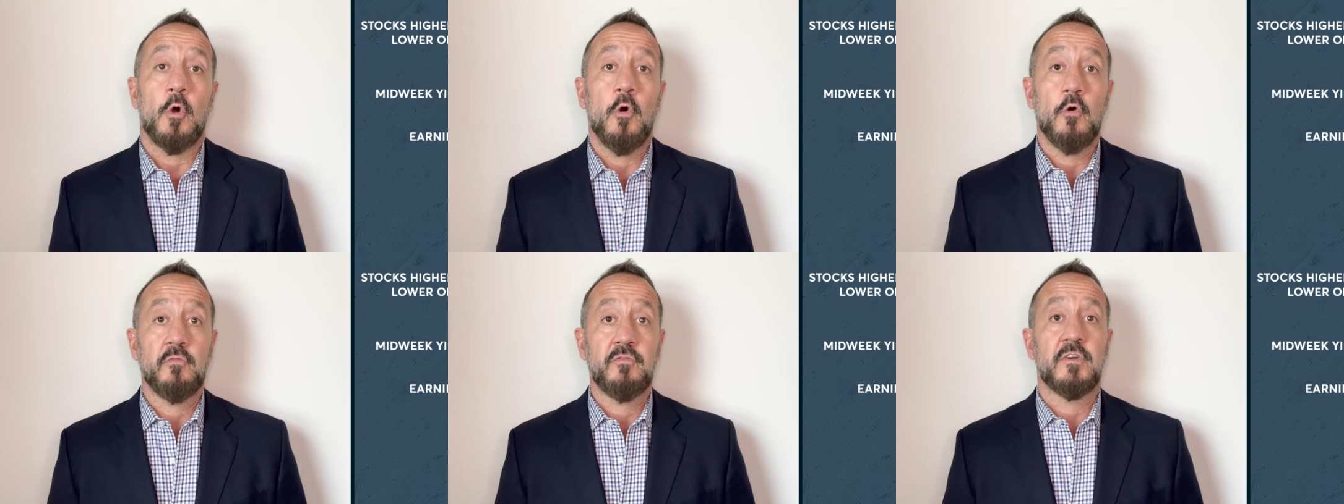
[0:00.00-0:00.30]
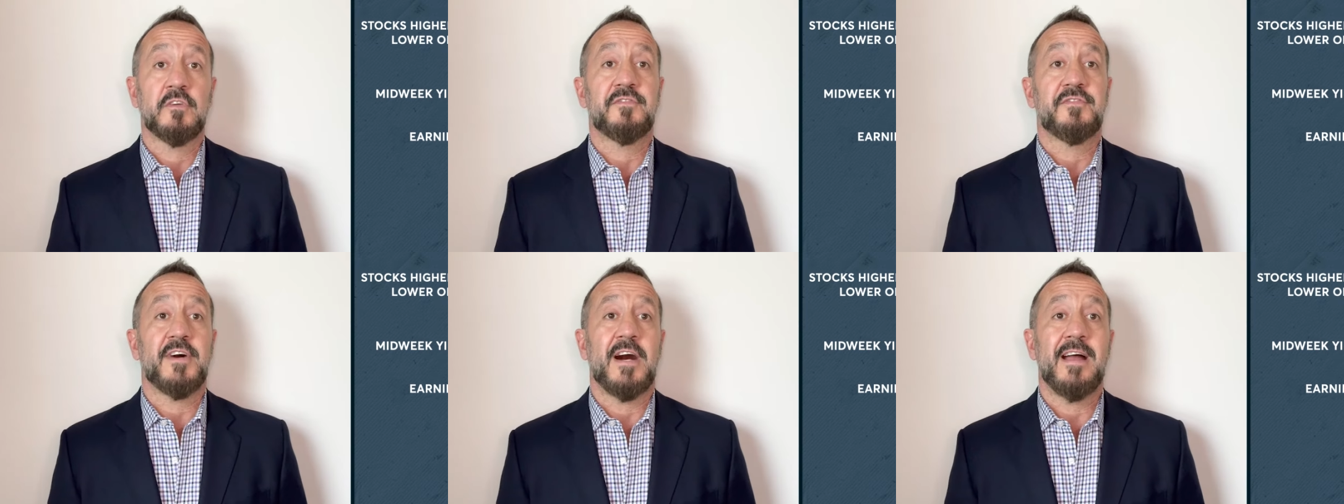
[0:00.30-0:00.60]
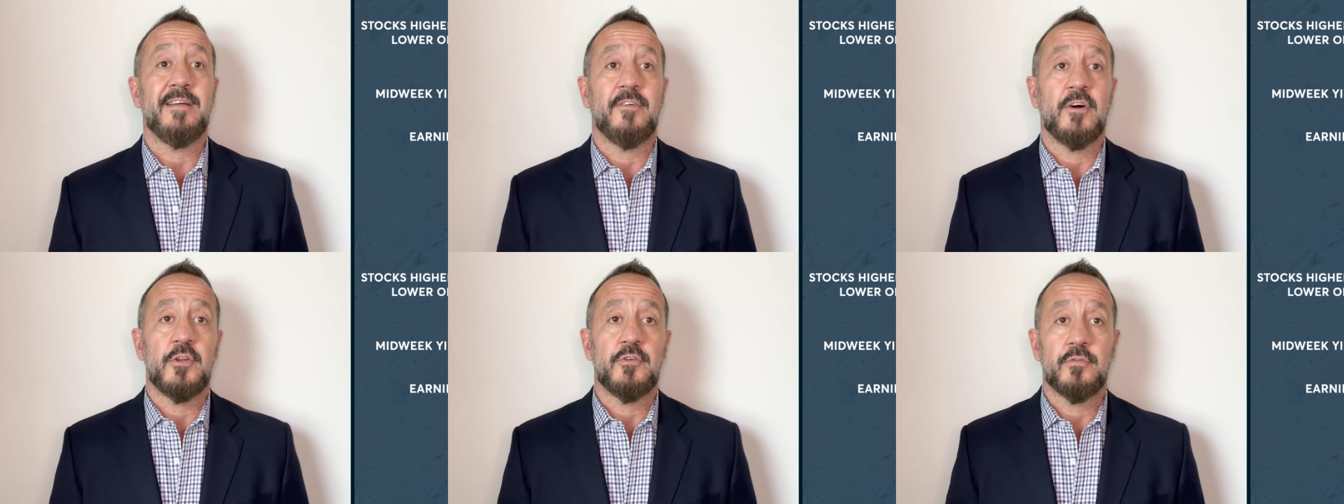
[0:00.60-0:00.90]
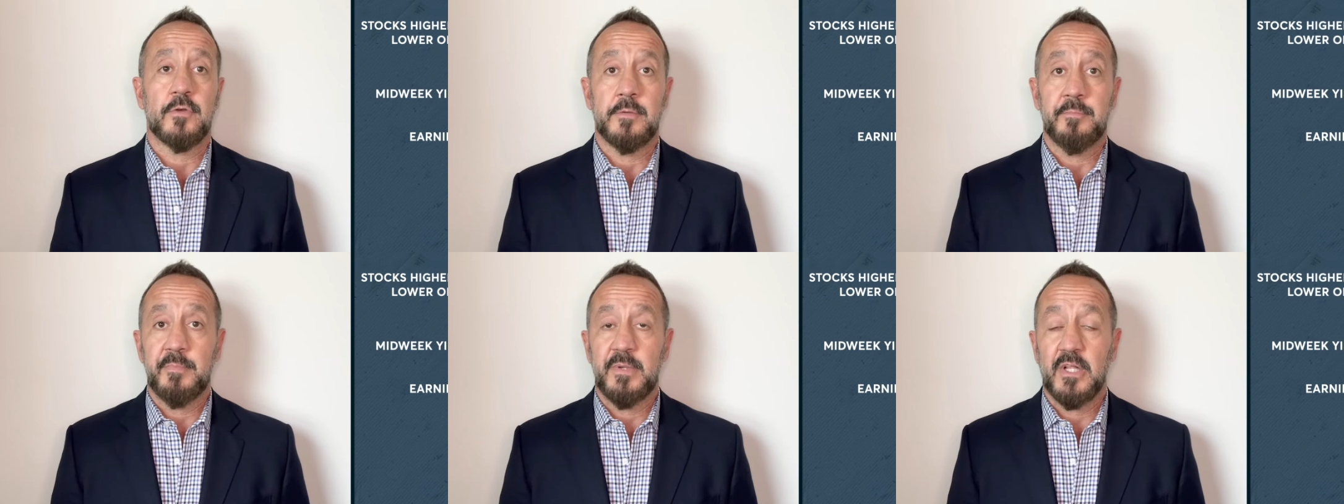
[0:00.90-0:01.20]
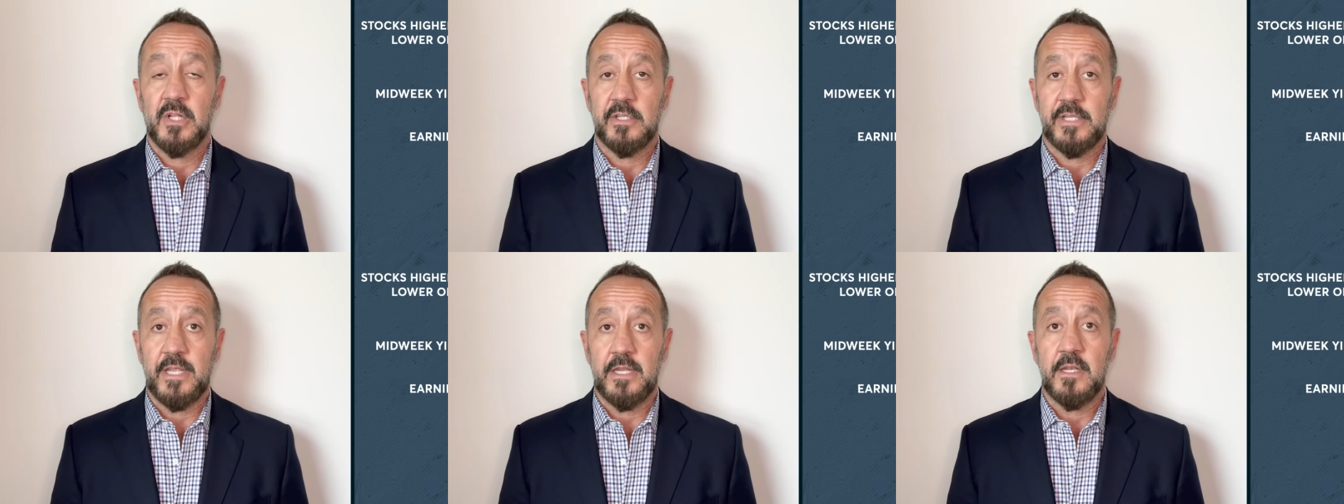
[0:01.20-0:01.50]
over 500
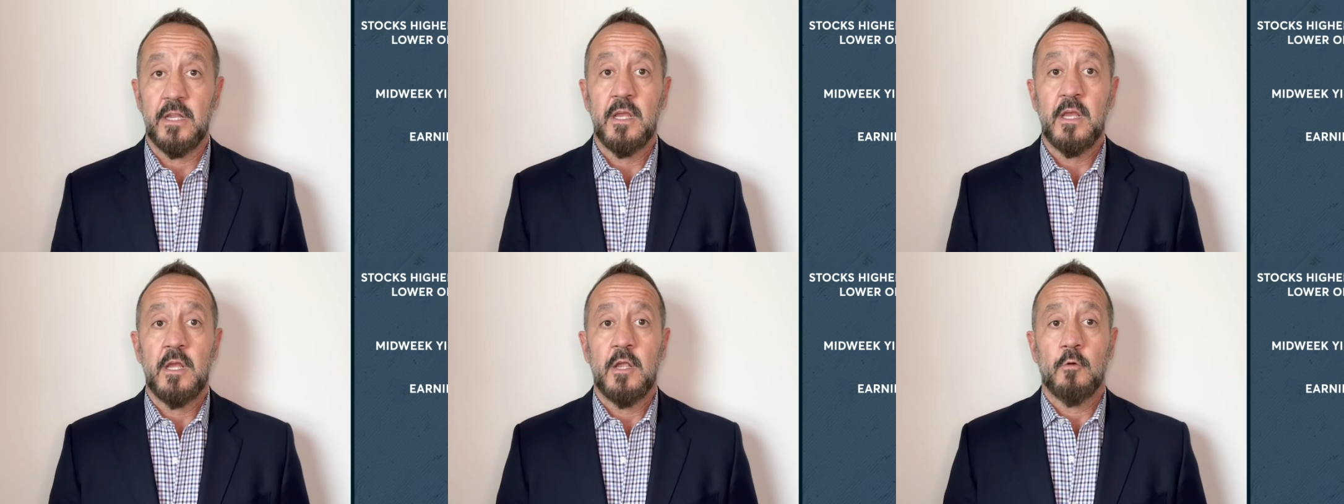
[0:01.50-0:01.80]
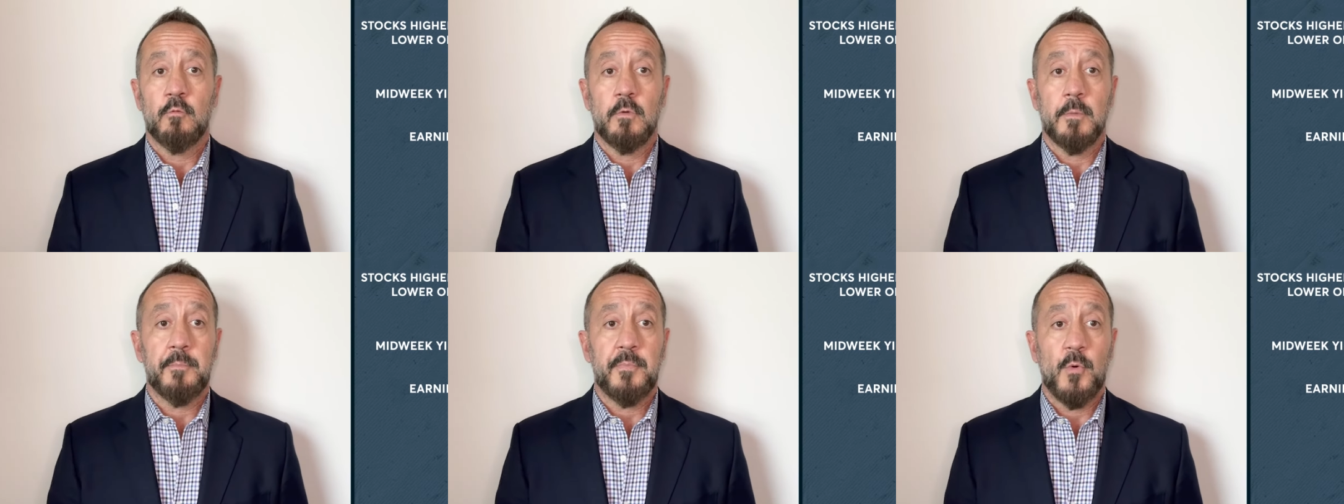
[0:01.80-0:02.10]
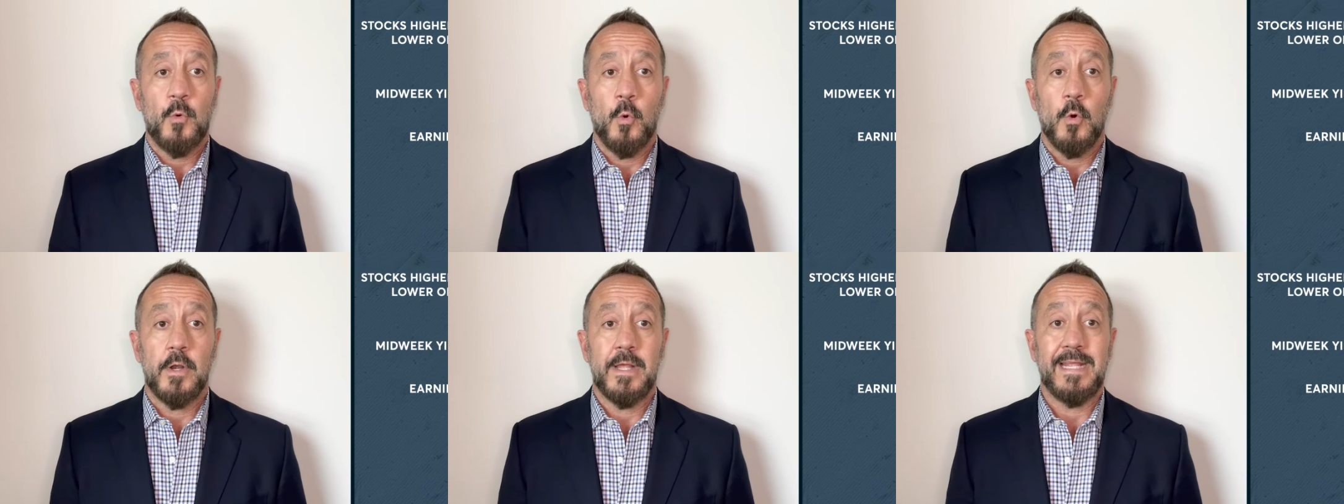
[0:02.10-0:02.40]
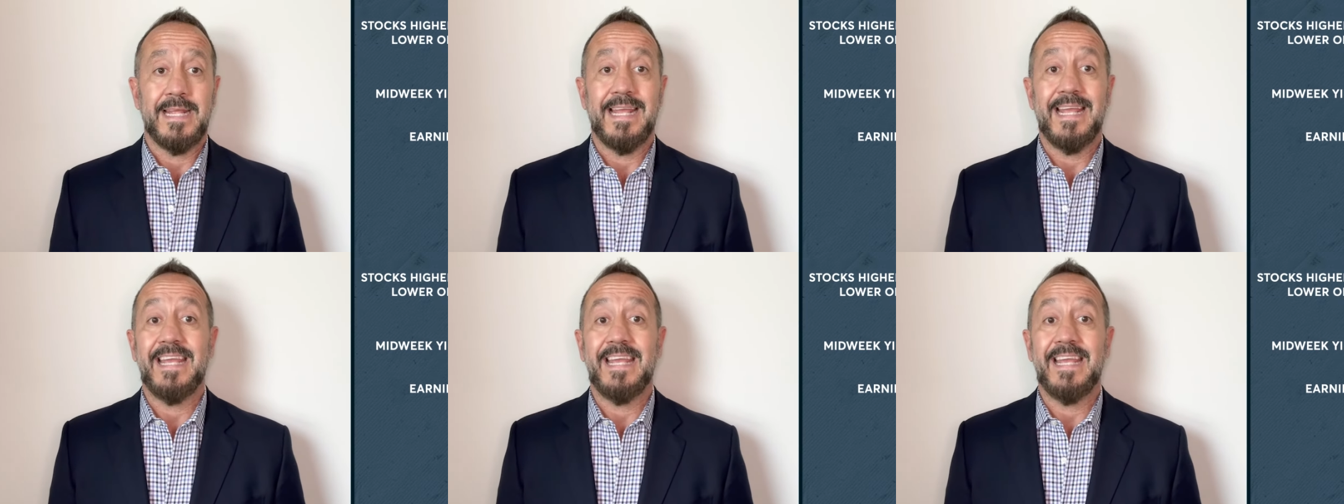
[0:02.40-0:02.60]
million reporting,